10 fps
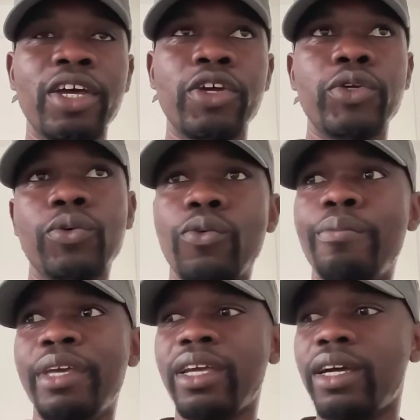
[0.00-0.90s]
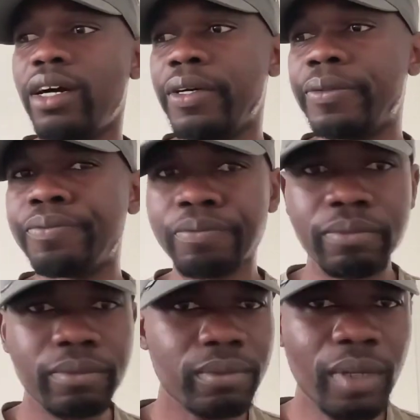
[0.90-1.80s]
you will being
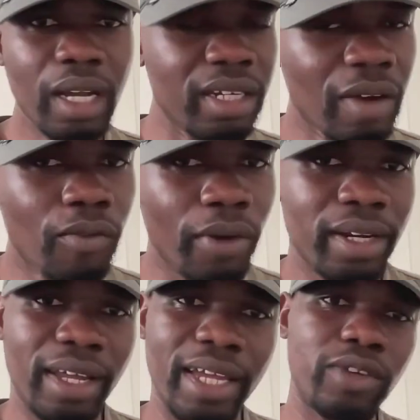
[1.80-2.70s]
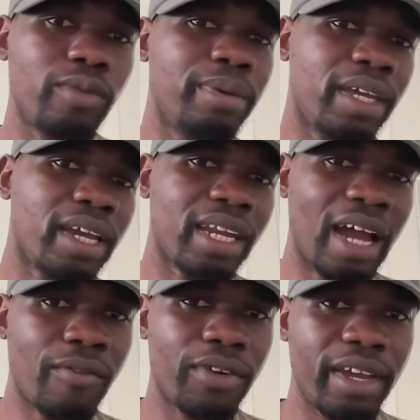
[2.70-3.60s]
different, like you being an
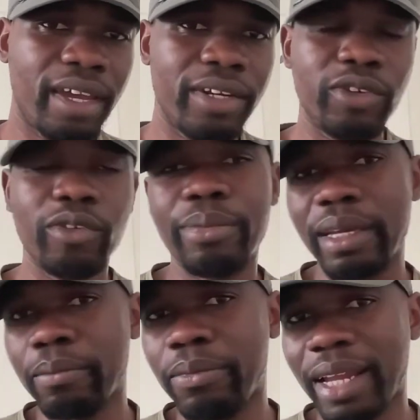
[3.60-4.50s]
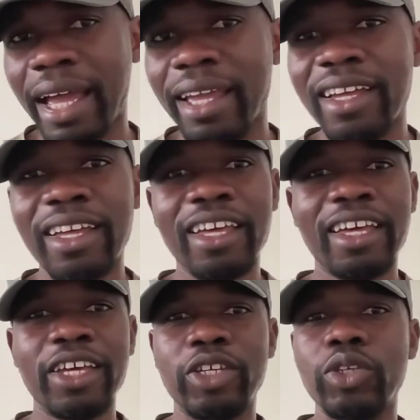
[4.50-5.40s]
African, you being black,
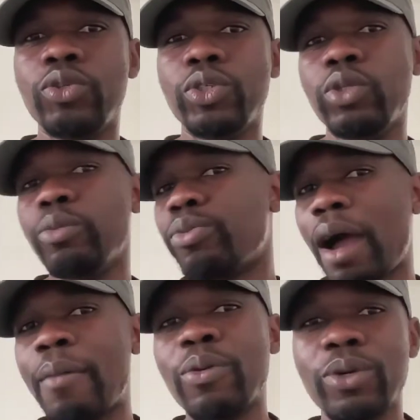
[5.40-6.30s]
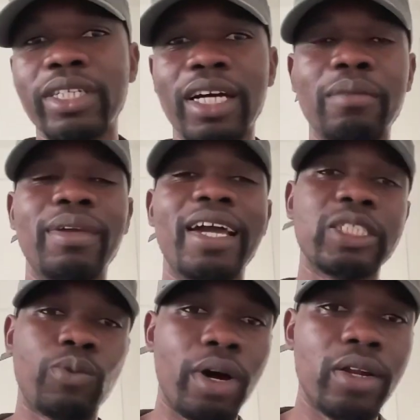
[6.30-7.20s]
you probably would not be as
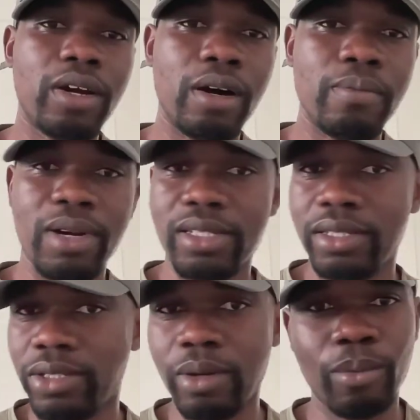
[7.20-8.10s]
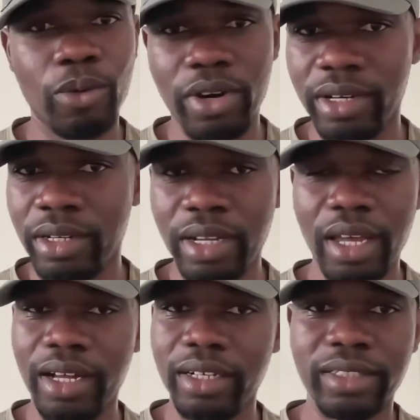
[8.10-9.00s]
welcome as someone
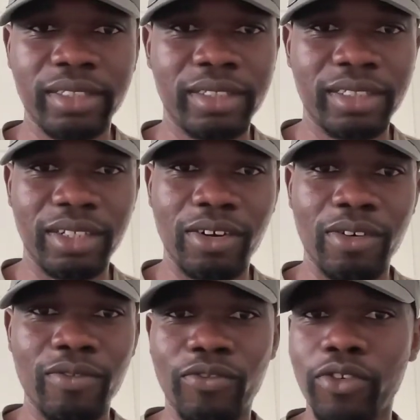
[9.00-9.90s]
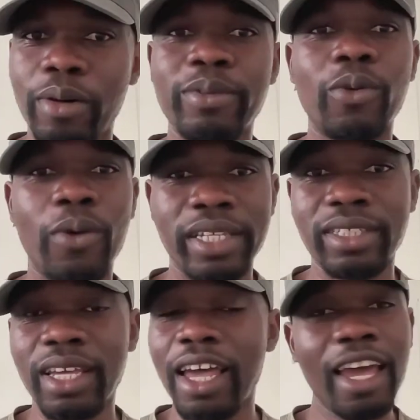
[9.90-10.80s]
else, from the West.
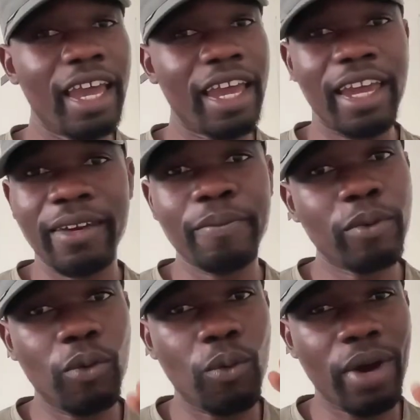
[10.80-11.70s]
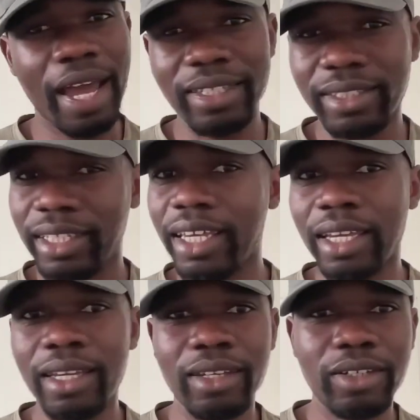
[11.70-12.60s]
And when I
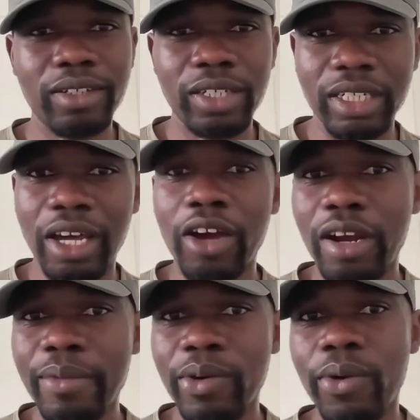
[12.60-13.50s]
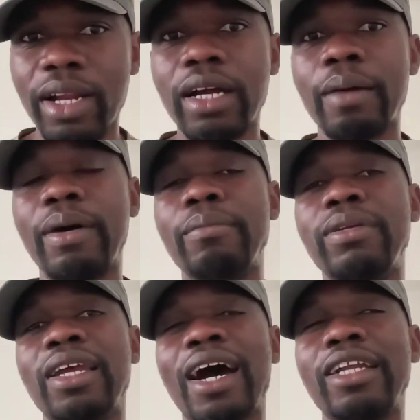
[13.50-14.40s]
say you're not going to be welcome, I'm
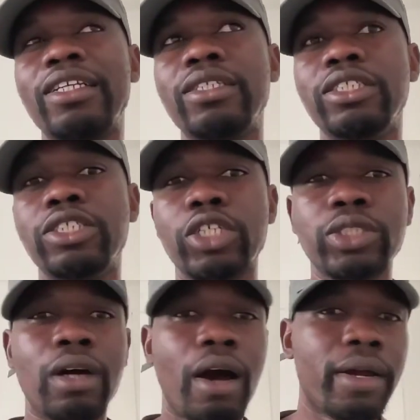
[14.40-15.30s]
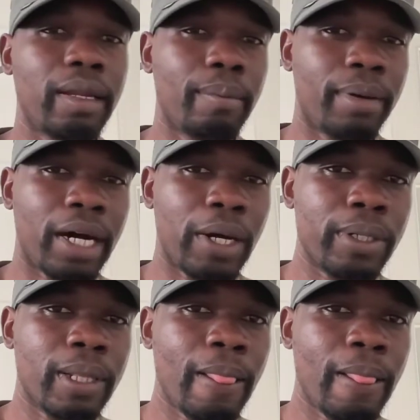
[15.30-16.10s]
not just talking about